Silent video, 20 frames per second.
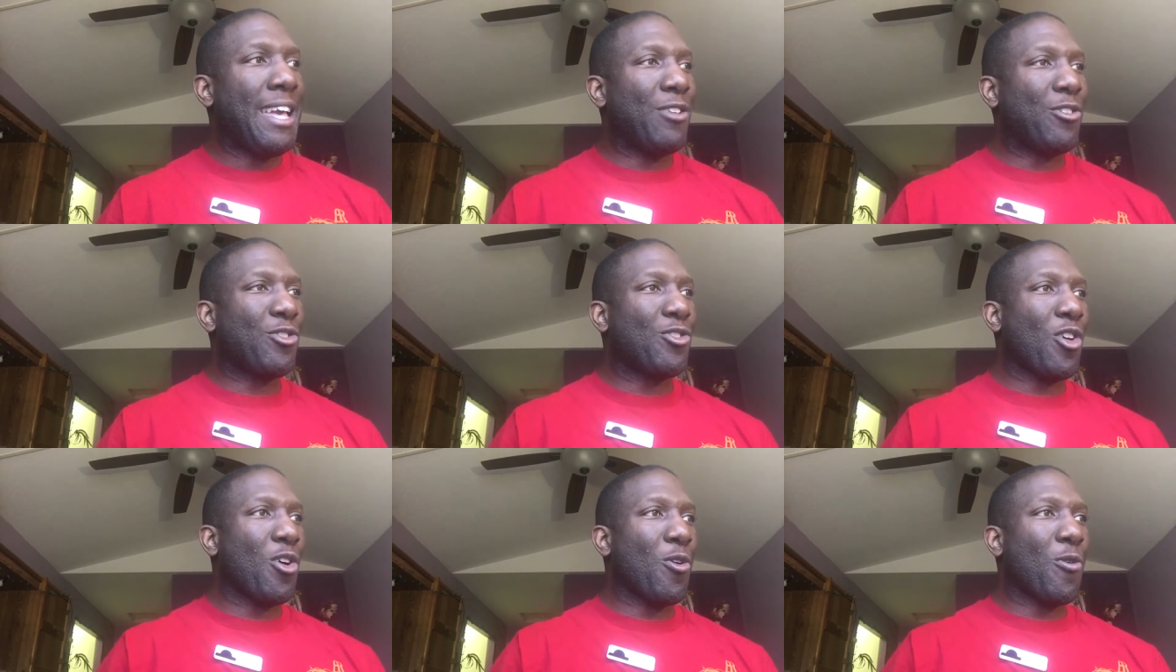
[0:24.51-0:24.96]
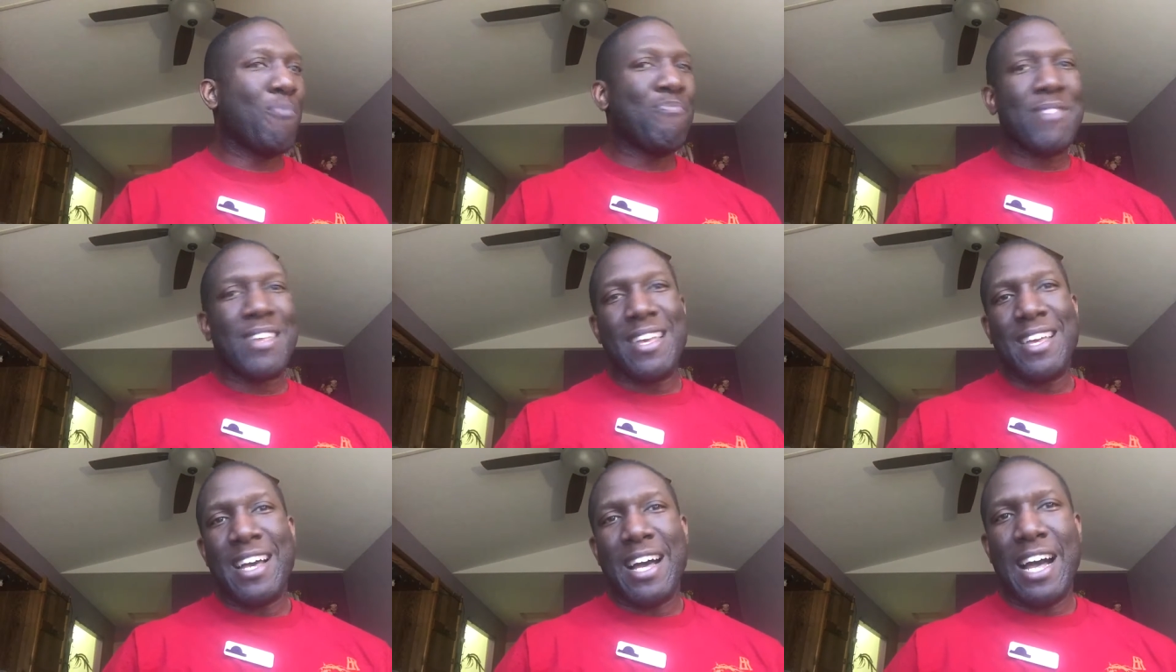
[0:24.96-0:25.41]
And so
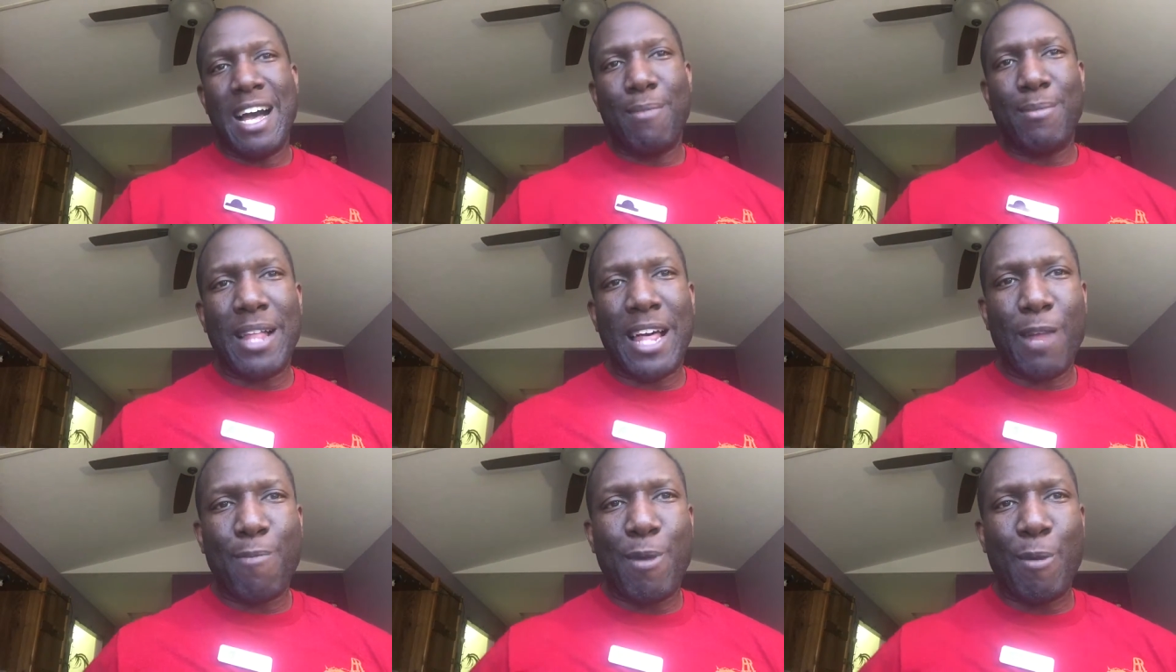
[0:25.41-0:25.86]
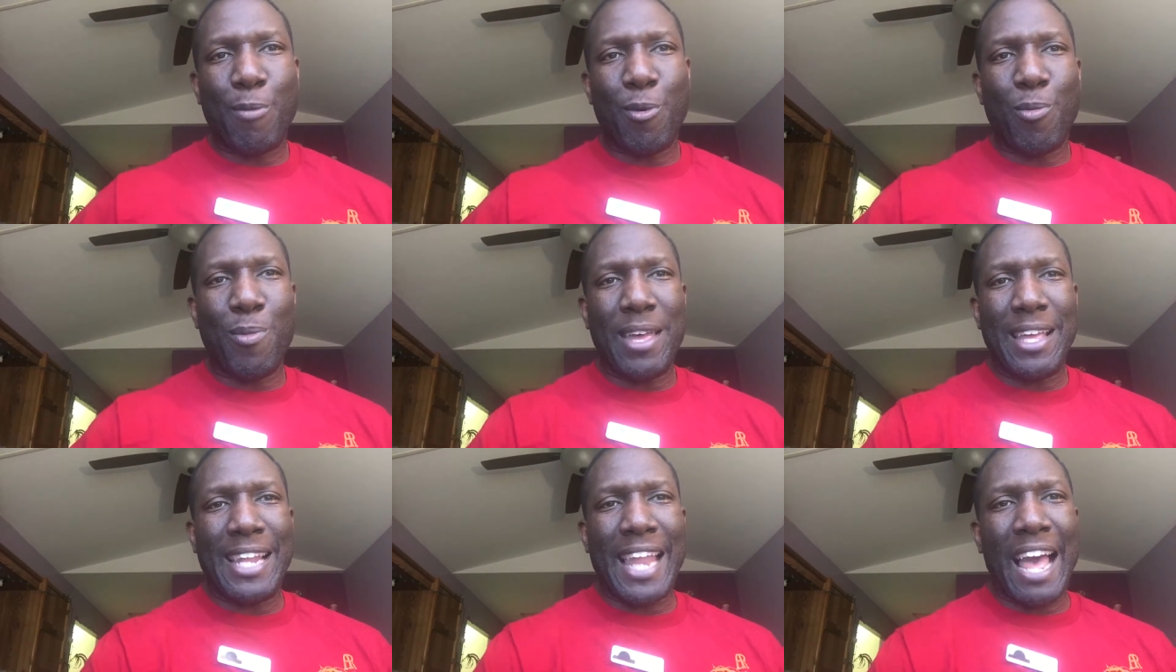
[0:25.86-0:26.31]
a lot of
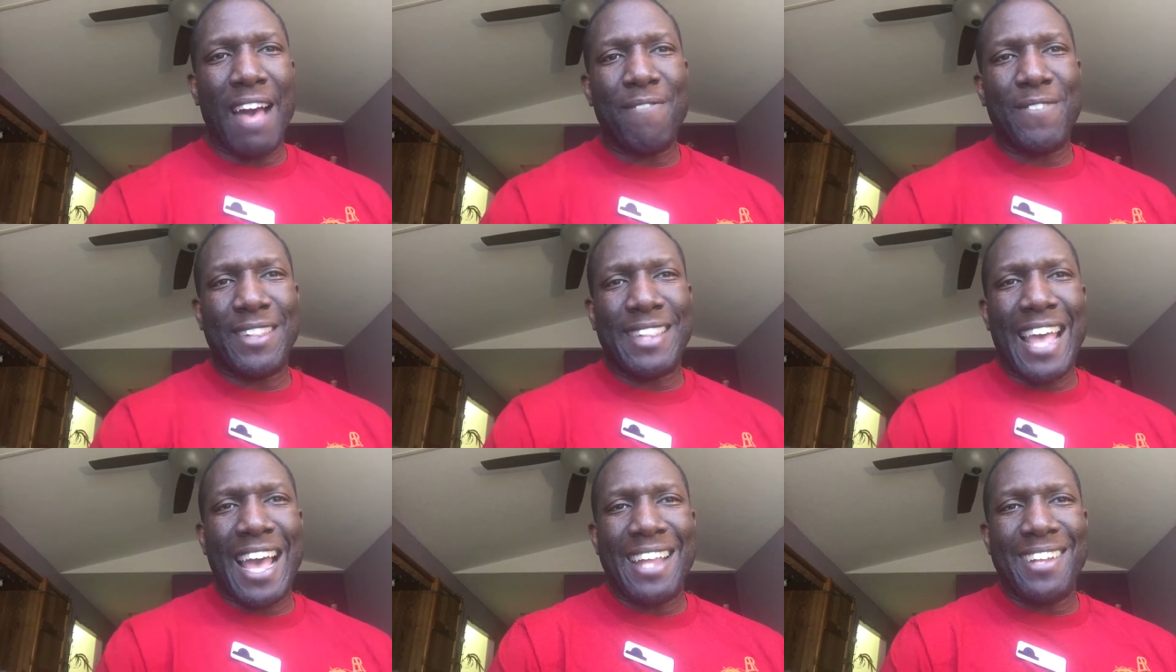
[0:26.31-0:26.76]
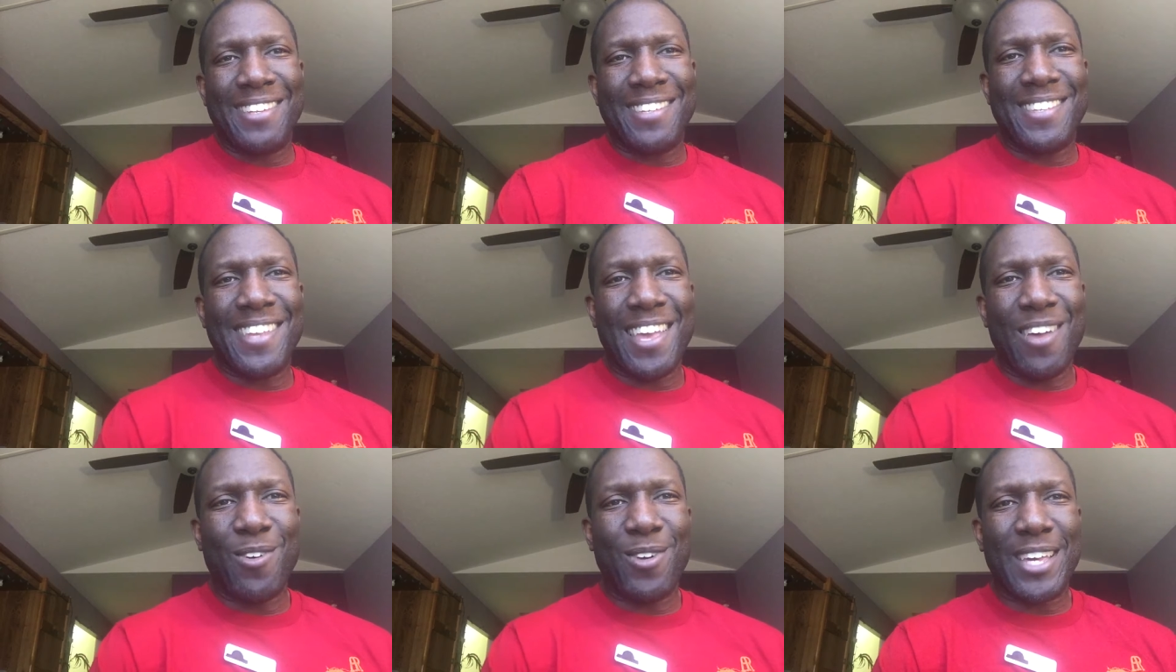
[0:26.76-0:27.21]
people may laugh at that
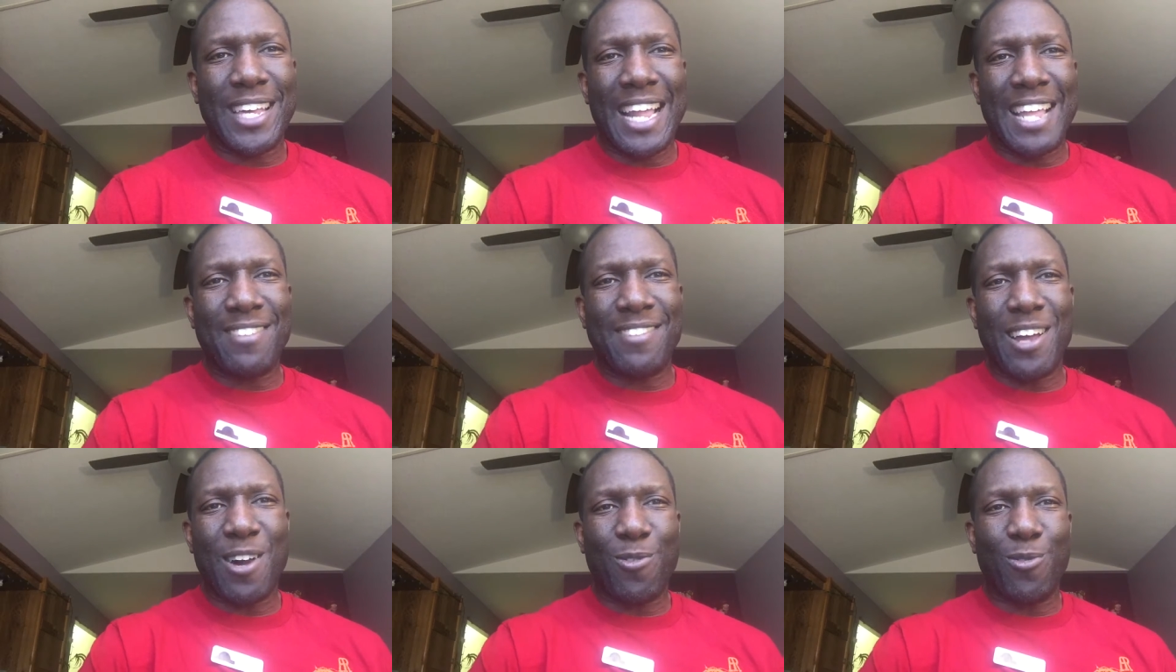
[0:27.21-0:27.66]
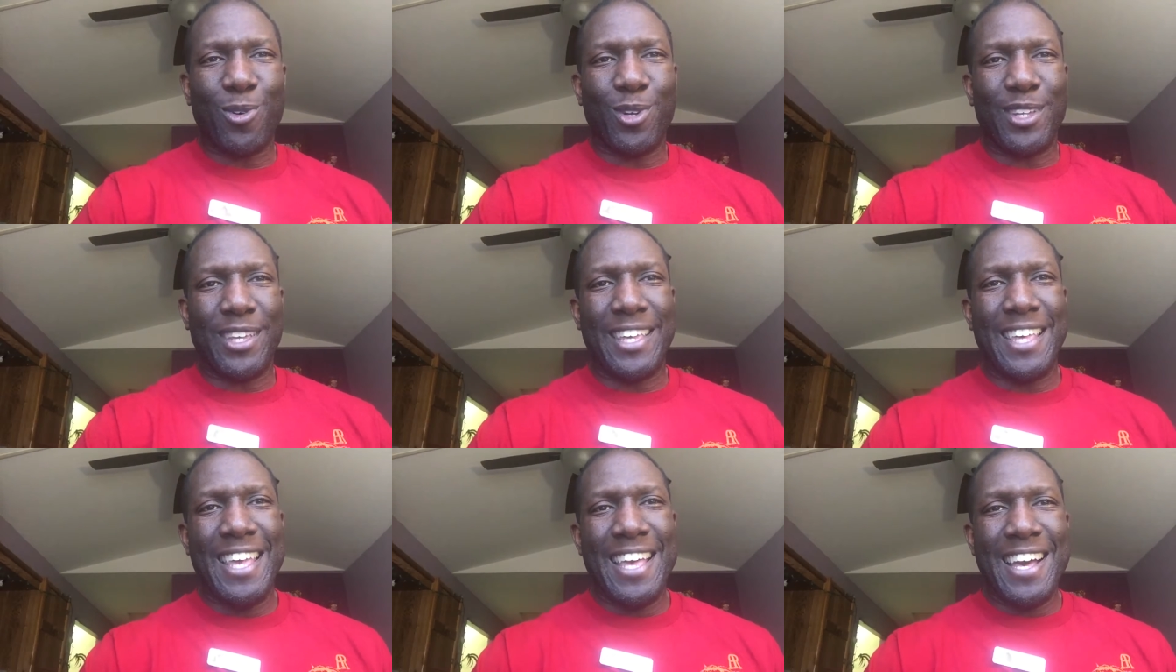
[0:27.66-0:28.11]
and say, okay, that's not
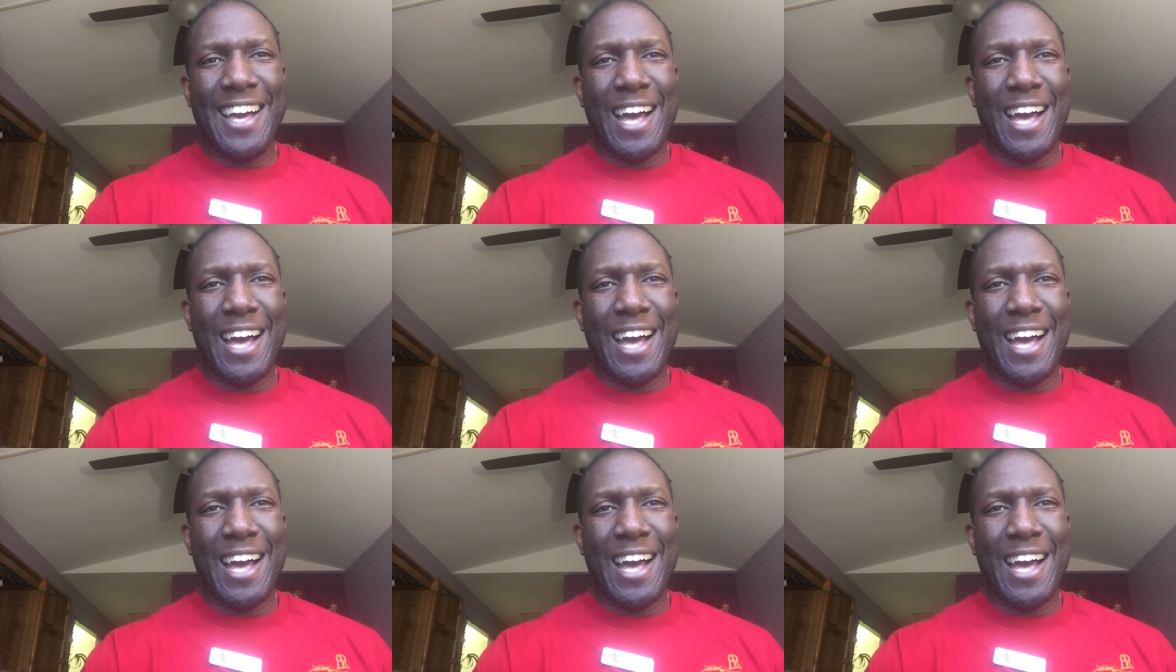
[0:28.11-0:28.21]
really